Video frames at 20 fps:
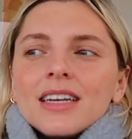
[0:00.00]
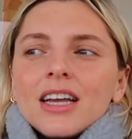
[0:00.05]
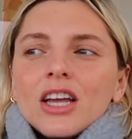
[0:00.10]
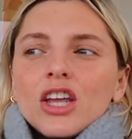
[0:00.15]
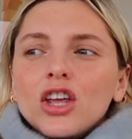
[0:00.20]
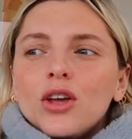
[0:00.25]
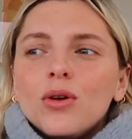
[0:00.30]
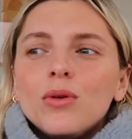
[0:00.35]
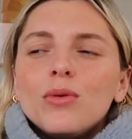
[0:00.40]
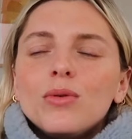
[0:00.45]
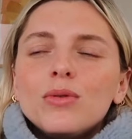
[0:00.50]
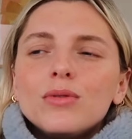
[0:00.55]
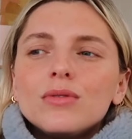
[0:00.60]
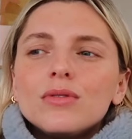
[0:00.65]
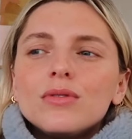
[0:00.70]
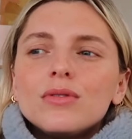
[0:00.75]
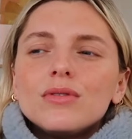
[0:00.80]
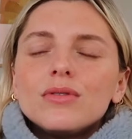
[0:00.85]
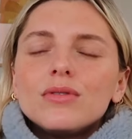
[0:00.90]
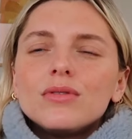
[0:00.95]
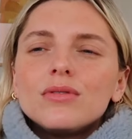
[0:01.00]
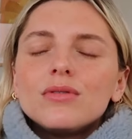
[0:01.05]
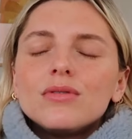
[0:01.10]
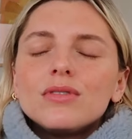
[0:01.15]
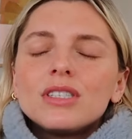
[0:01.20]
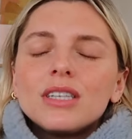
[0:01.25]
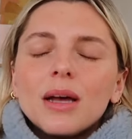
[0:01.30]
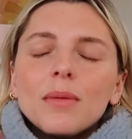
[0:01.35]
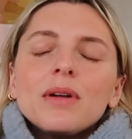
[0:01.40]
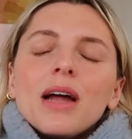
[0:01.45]
you
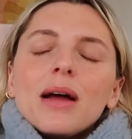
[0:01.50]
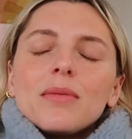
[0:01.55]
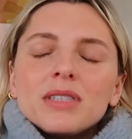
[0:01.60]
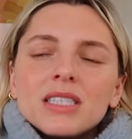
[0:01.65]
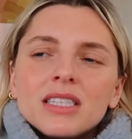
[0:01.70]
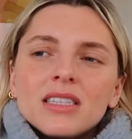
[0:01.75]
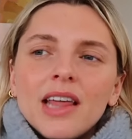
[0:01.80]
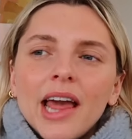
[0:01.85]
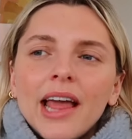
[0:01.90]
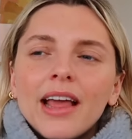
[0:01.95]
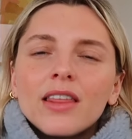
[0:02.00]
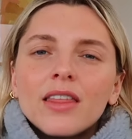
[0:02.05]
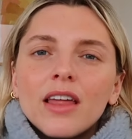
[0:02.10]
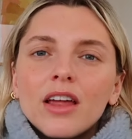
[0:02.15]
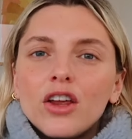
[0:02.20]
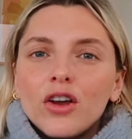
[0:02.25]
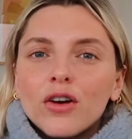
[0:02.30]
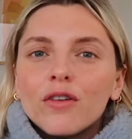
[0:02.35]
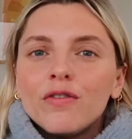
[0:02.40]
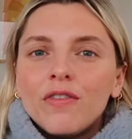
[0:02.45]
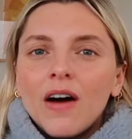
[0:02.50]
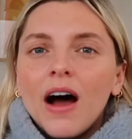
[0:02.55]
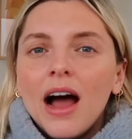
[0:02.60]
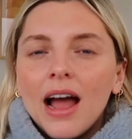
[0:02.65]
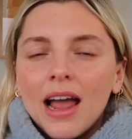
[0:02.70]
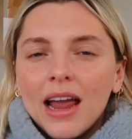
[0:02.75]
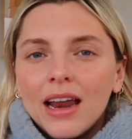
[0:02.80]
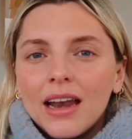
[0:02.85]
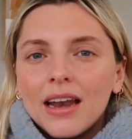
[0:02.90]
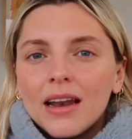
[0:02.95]
sometimes think that you're
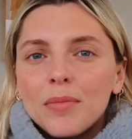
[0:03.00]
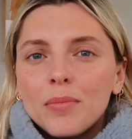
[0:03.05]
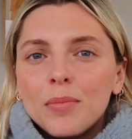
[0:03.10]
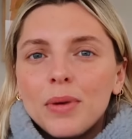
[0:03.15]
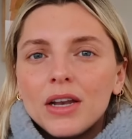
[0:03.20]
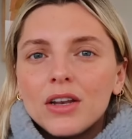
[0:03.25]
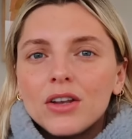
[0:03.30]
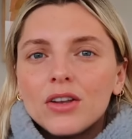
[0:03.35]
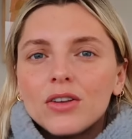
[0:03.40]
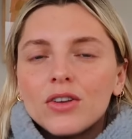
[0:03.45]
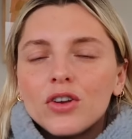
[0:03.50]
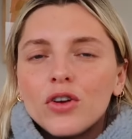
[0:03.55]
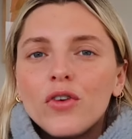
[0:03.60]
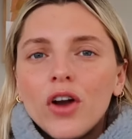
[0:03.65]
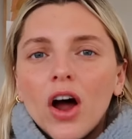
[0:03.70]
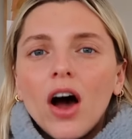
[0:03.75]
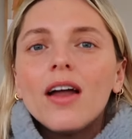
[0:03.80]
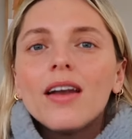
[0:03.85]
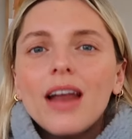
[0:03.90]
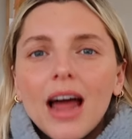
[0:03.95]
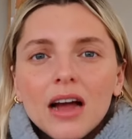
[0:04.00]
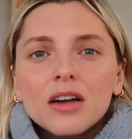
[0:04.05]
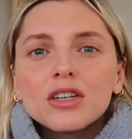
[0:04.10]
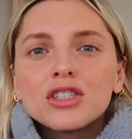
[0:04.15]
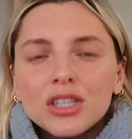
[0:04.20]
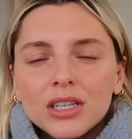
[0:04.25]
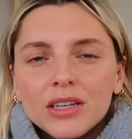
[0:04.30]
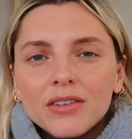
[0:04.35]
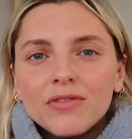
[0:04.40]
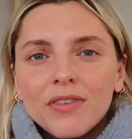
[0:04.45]
fine, but you're not
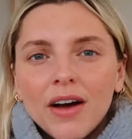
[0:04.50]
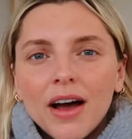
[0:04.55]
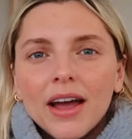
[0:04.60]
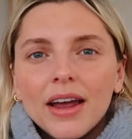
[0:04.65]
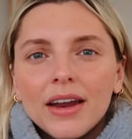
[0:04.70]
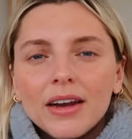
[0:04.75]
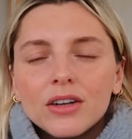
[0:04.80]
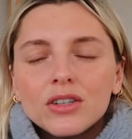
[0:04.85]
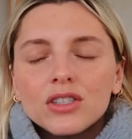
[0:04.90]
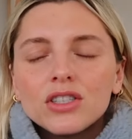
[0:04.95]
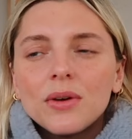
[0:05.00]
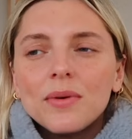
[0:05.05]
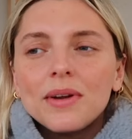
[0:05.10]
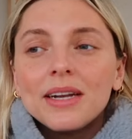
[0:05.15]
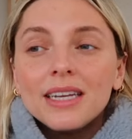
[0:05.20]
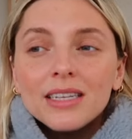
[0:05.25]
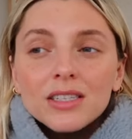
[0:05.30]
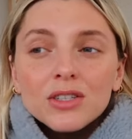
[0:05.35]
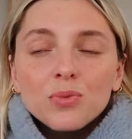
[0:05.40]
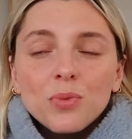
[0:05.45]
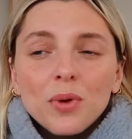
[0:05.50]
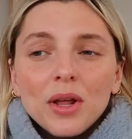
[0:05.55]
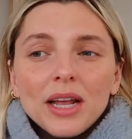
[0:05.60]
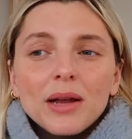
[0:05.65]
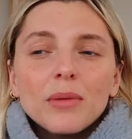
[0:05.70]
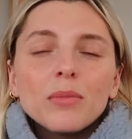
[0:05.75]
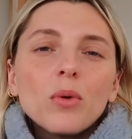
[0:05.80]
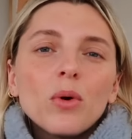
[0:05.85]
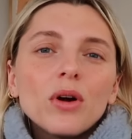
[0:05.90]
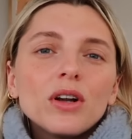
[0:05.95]
actually fine. So it is
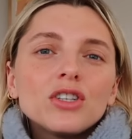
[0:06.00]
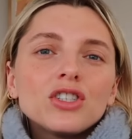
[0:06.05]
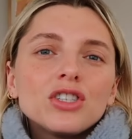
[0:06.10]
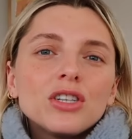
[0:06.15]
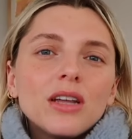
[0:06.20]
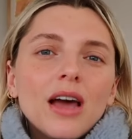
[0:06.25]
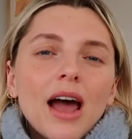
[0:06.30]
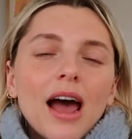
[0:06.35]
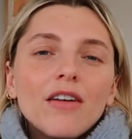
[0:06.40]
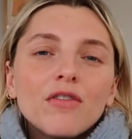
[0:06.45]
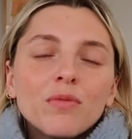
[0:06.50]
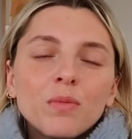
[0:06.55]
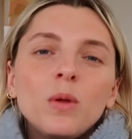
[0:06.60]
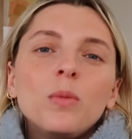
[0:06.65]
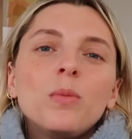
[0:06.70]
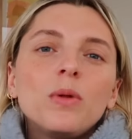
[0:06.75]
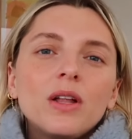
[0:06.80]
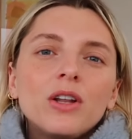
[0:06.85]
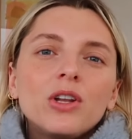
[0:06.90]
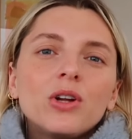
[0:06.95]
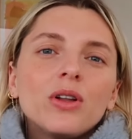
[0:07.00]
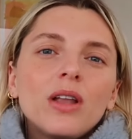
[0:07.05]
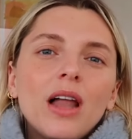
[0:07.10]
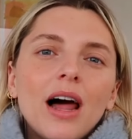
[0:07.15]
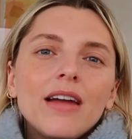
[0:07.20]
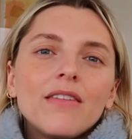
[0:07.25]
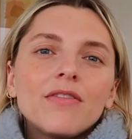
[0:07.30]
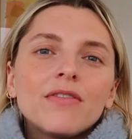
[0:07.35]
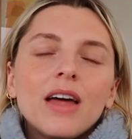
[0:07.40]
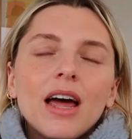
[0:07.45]
really important to have people in your
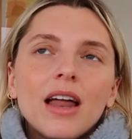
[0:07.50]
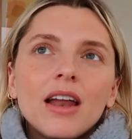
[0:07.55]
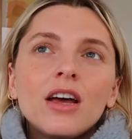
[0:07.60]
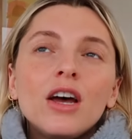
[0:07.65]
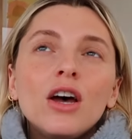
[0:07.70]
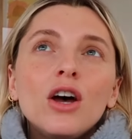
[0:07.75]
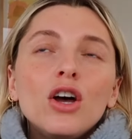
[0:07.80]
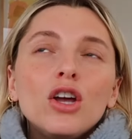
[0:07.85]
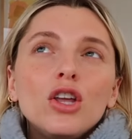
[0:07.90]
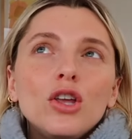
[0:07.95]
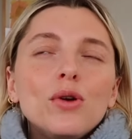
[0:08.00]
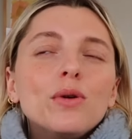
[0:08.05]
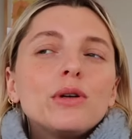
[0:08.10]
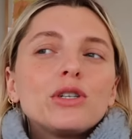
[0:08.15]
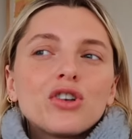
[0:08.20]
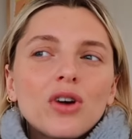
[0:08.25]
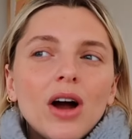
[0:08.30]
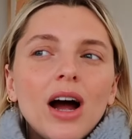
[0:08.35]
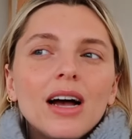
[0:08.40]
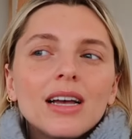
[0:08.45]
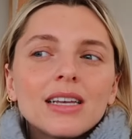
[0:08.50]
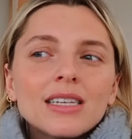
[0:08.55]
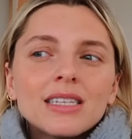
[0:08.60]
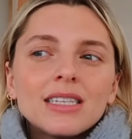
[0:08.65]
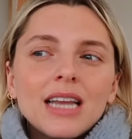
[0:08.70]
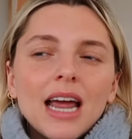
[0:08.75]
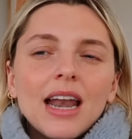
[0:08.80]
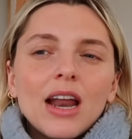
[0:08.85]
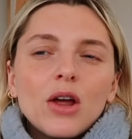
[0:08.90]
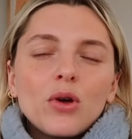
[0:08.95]
life that you
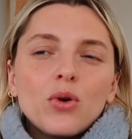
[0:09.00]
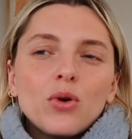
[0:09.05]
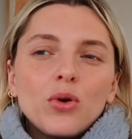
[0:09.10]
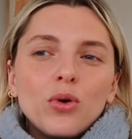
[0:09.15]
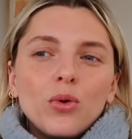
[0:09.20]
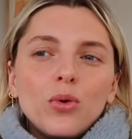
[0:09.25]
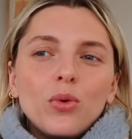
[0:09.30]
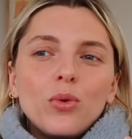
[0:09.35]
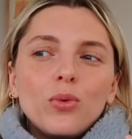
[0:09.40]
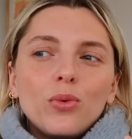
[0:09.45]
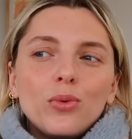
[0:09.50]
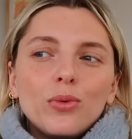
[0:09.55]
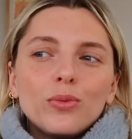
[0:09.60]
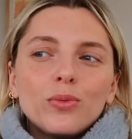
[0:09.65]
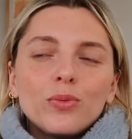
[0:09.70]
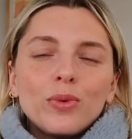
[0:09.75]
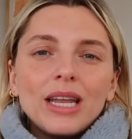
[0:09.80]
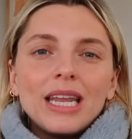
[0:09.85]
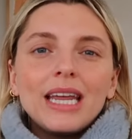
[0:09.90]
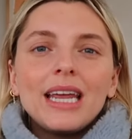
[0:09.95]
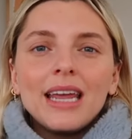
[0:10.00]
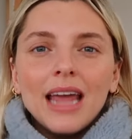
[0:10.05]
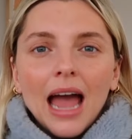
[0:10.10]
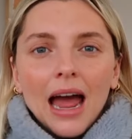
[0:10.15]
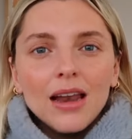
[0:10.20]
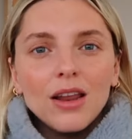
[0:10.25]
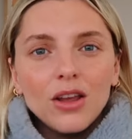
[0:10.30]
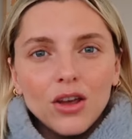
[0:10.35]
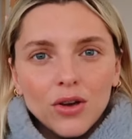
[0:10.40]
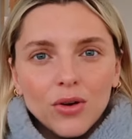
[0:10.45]
trust and who really
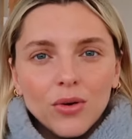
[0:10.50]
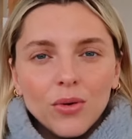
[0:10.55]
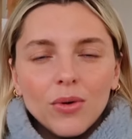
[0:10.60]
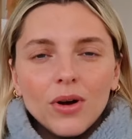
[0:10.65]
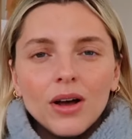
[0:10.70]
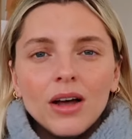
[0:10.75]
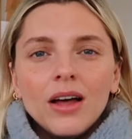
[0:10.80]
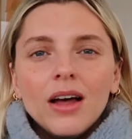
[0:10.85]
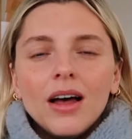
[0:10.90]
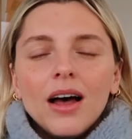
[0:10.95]
get you,